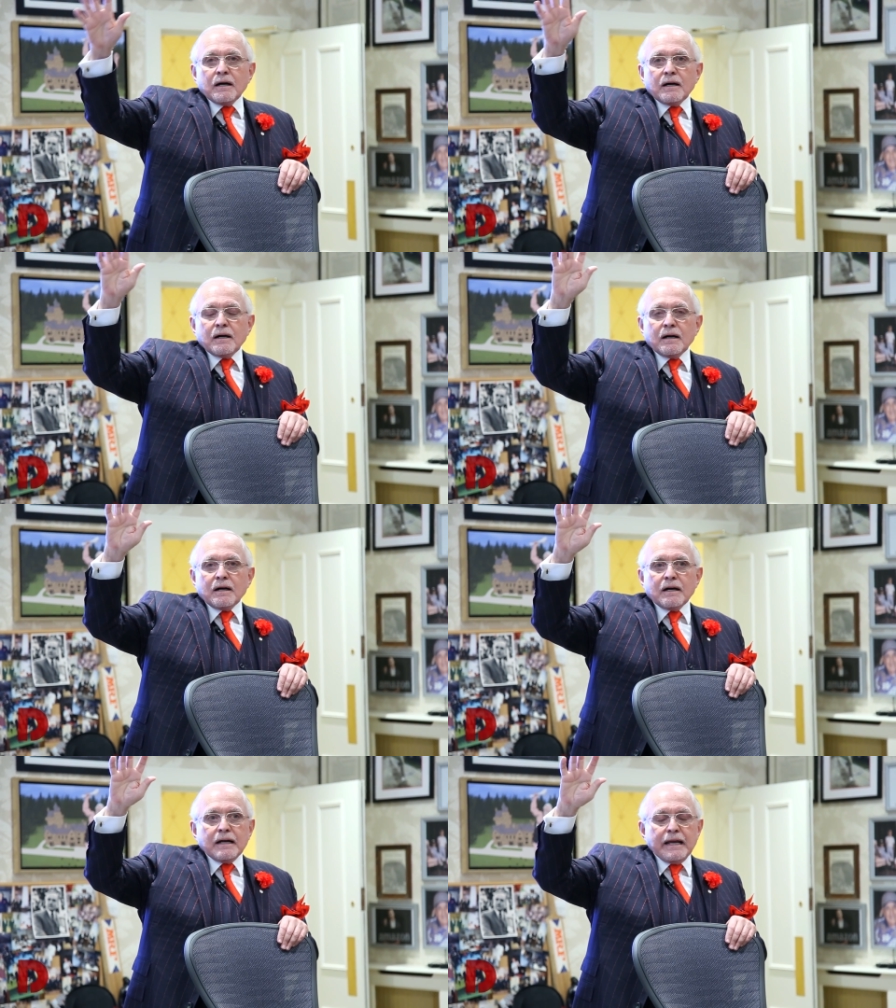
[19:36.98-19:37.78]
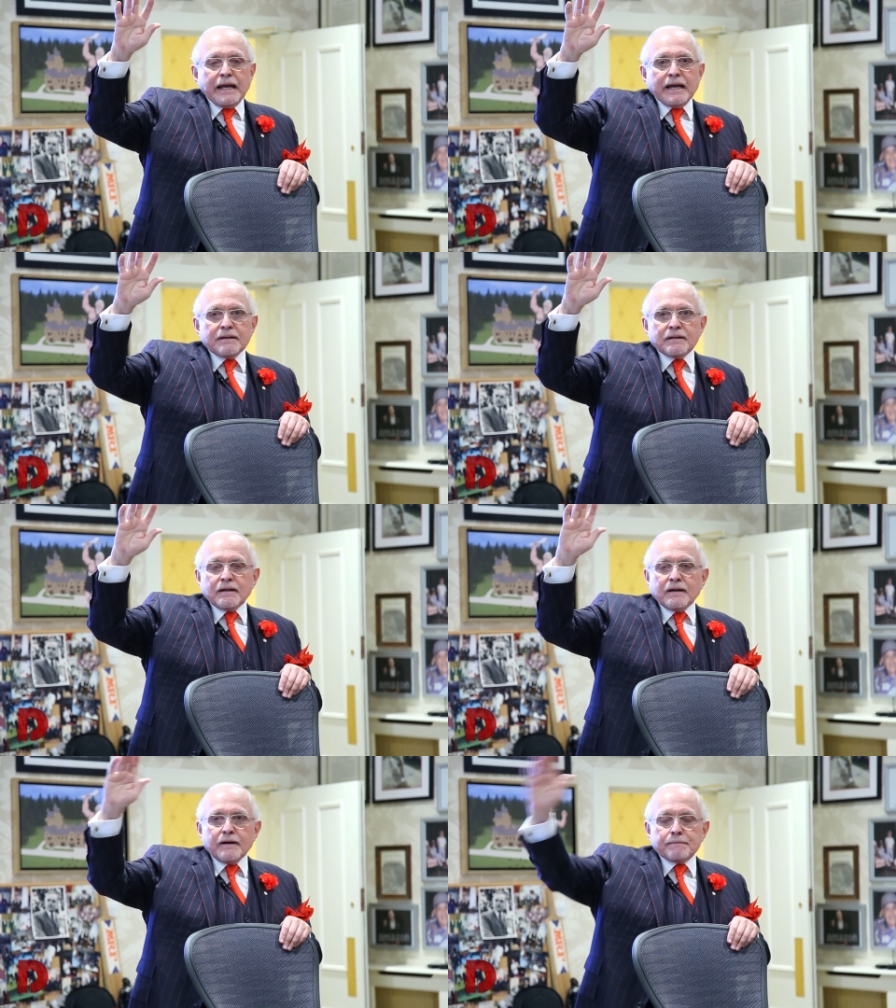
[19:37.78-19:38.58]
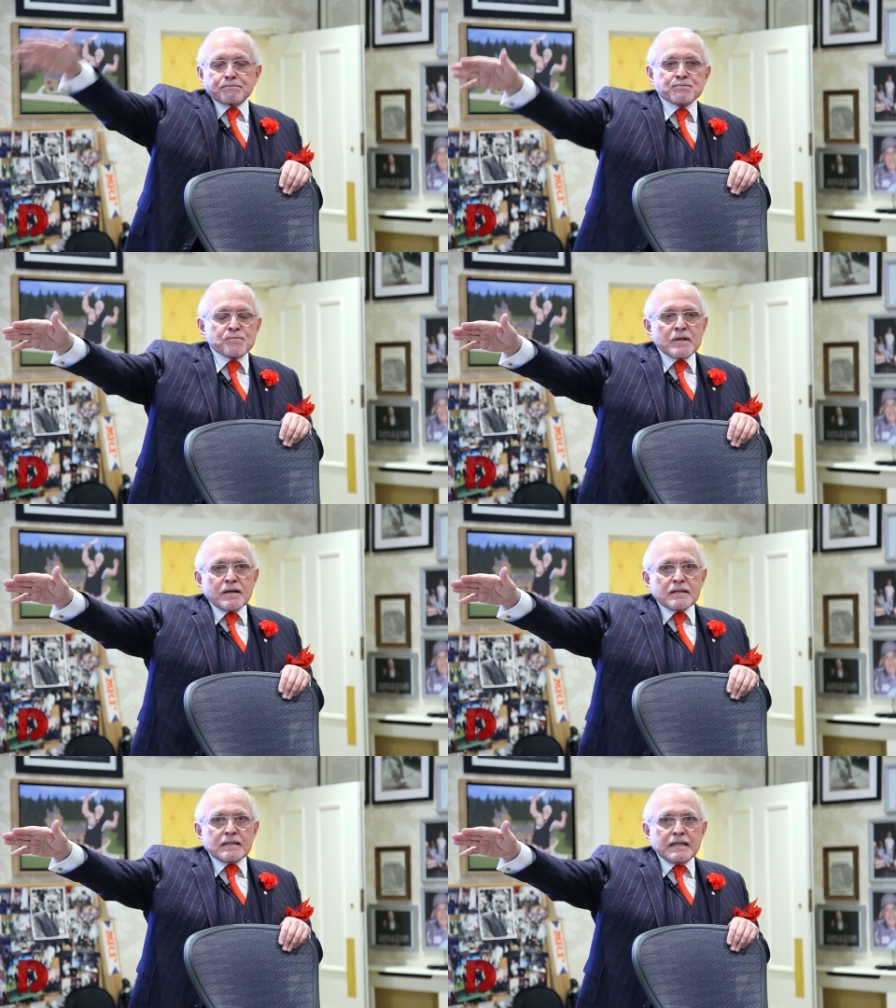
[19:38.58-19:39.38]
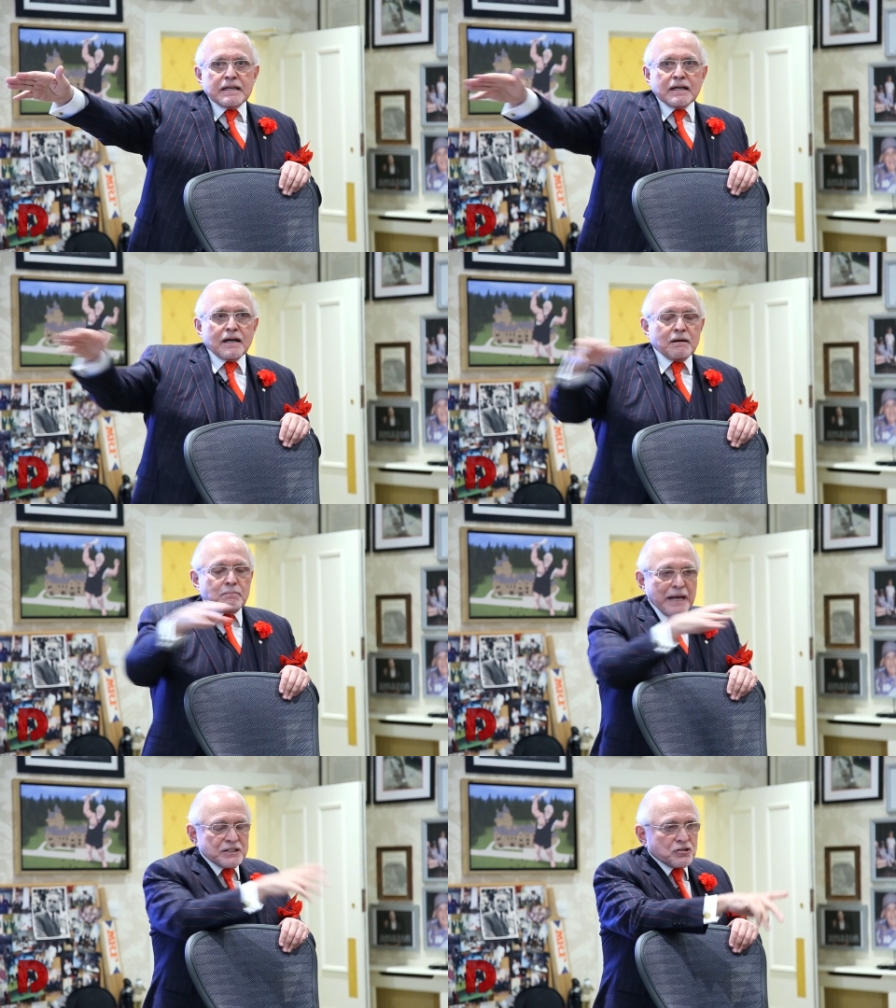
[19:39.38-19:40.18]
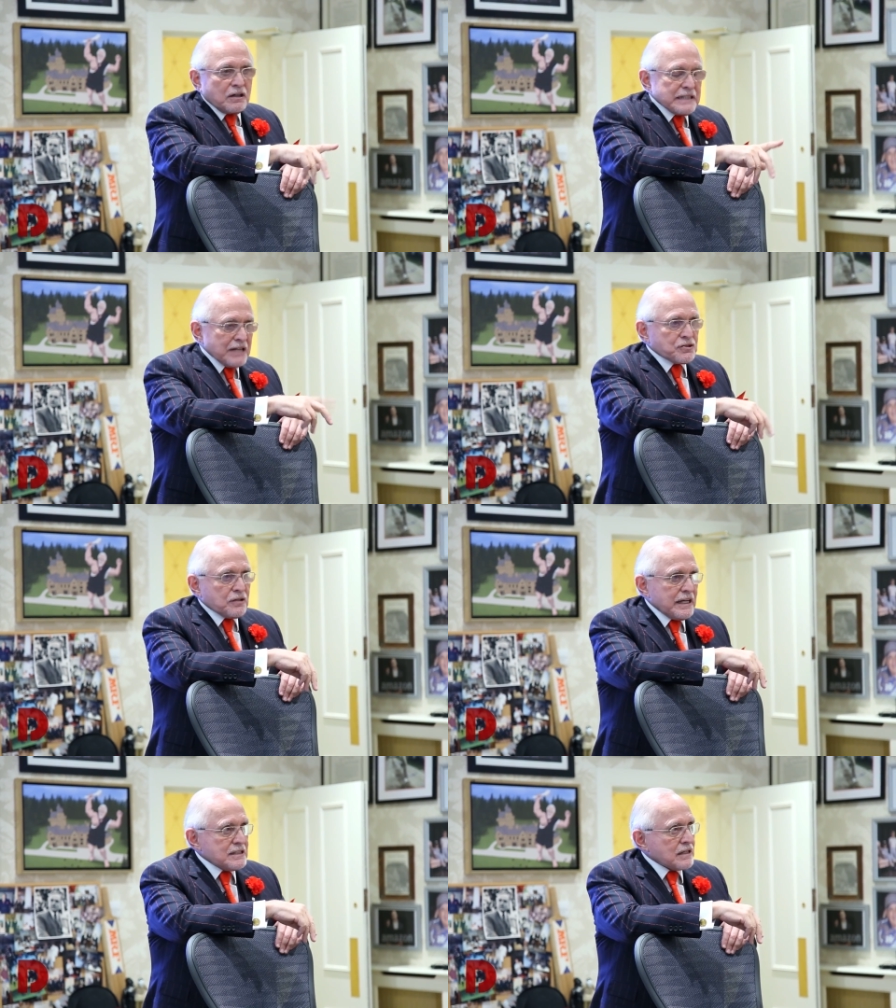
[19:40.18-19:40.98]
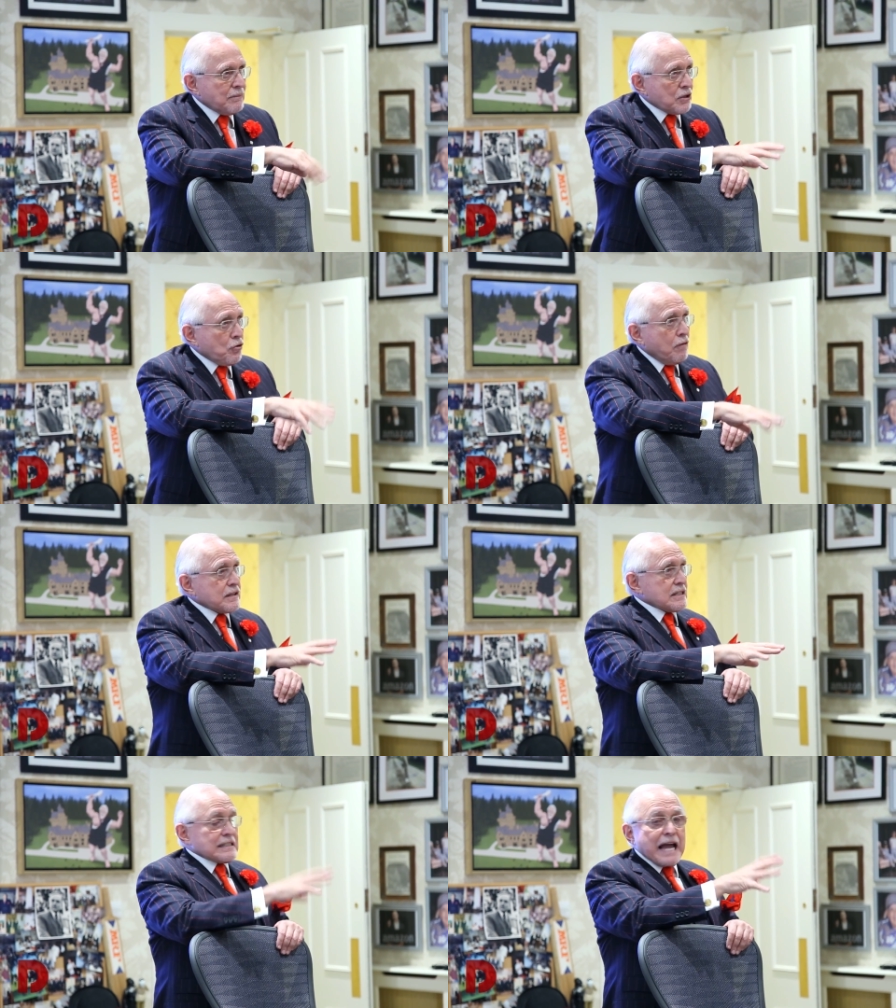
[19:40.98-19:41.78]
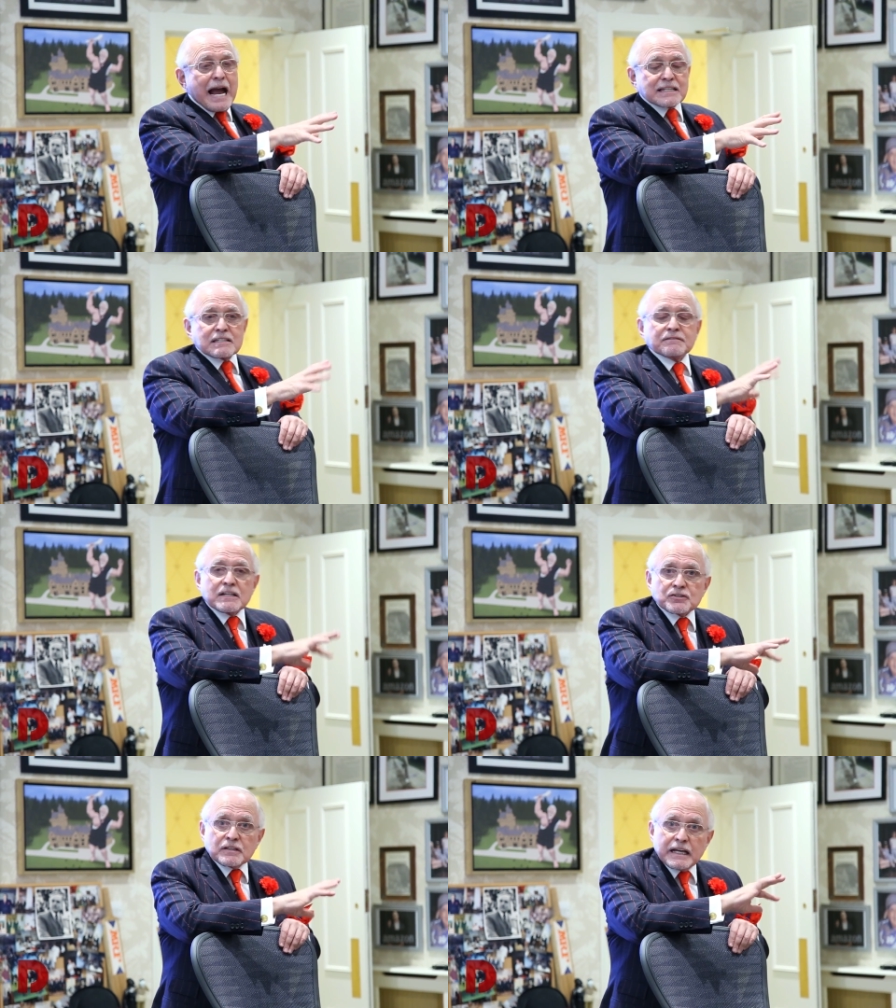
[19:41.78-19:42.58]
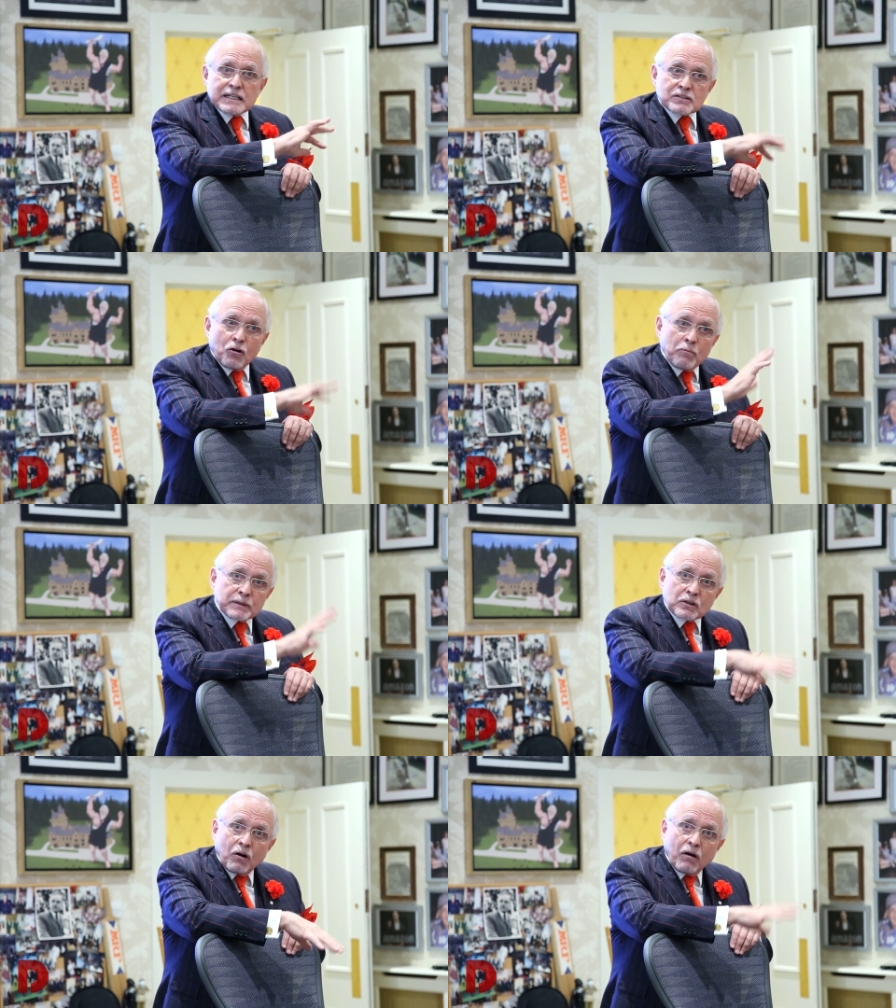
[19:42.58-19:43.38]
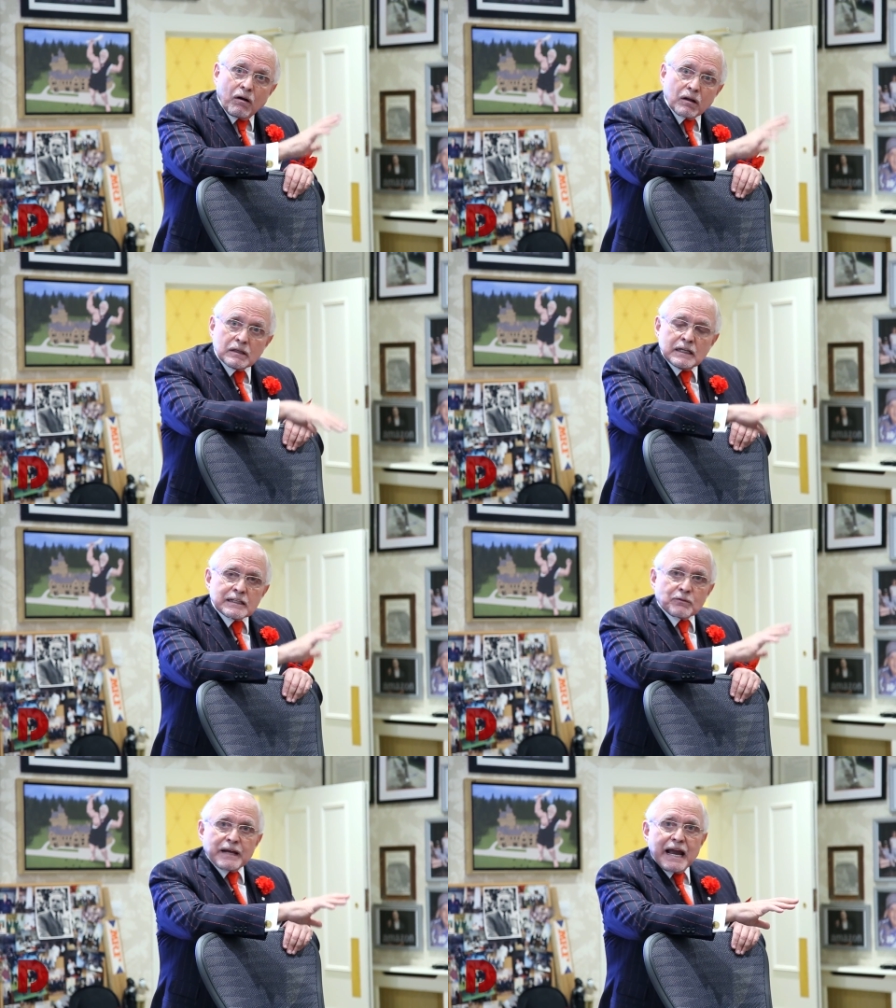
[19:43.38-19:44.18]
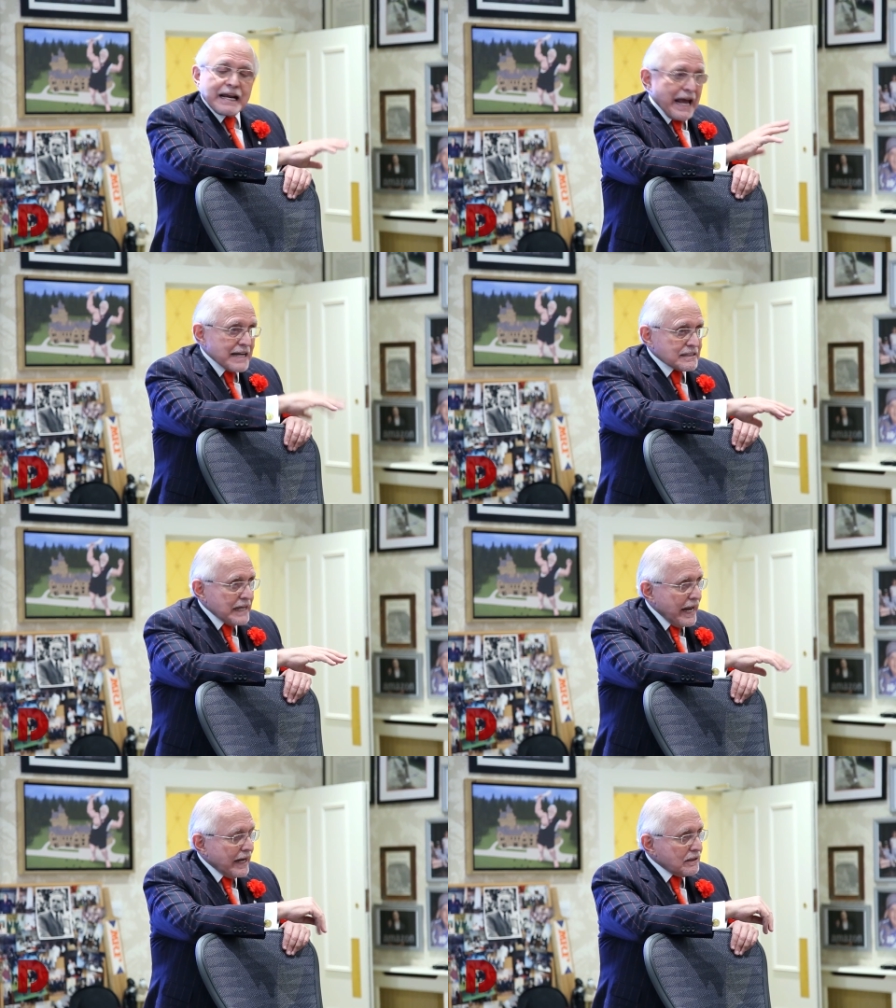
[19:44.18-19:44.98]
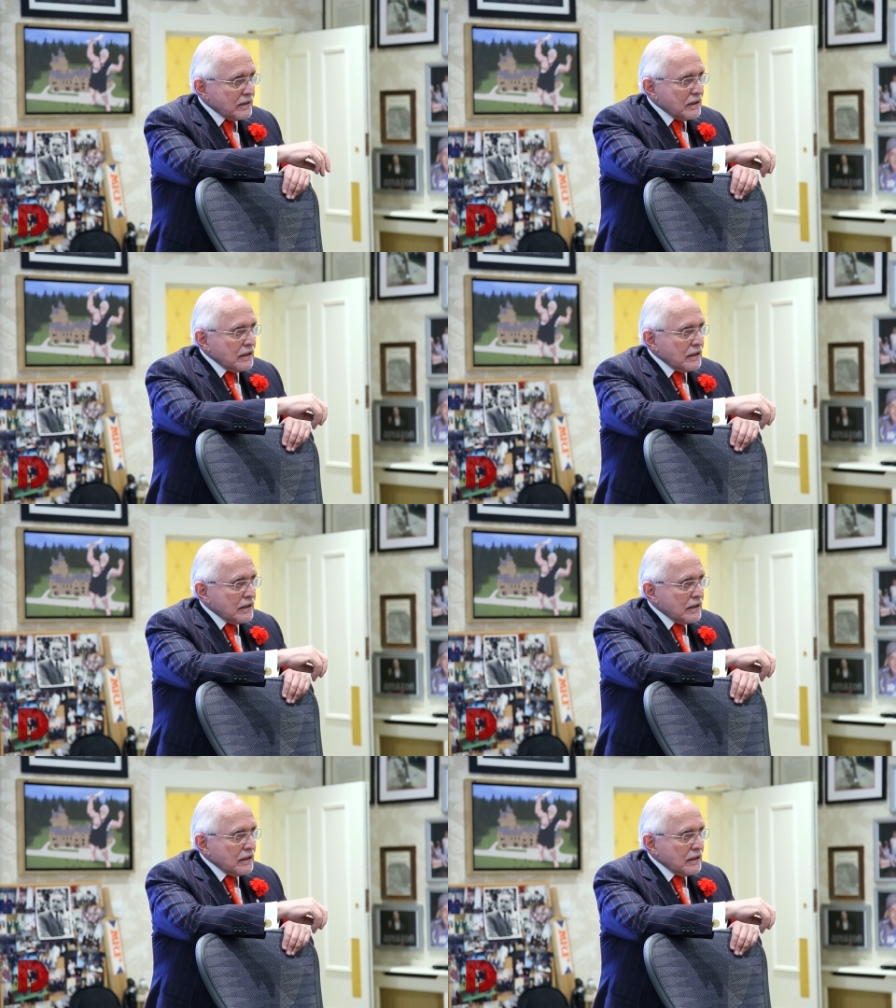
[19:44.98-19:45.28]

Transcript: Uh, and um, the uh, based on yesterday's, I'm going to go over the stats of yesterday's open call that we had, Ask Dan.